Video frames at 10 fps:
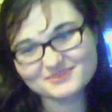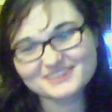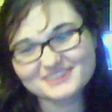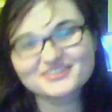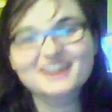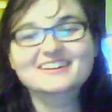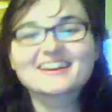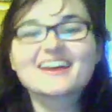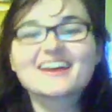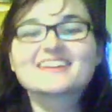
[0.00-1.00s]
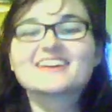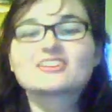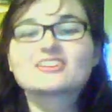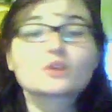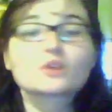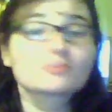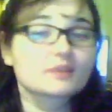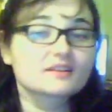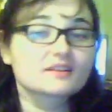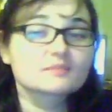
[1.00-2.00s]
be divided again into
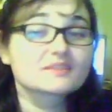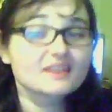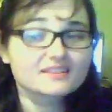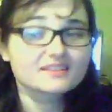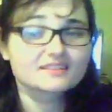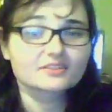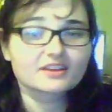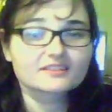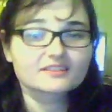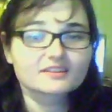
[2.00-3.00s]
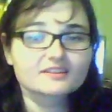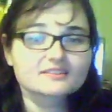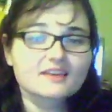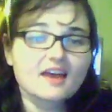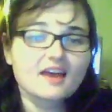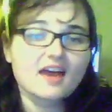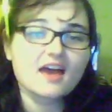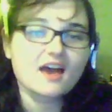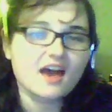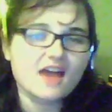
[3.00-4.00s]
12 parts besides the zodiac signs,
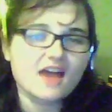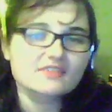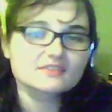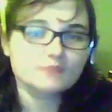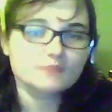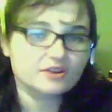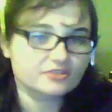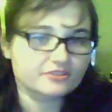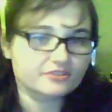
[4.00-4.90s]
and these parts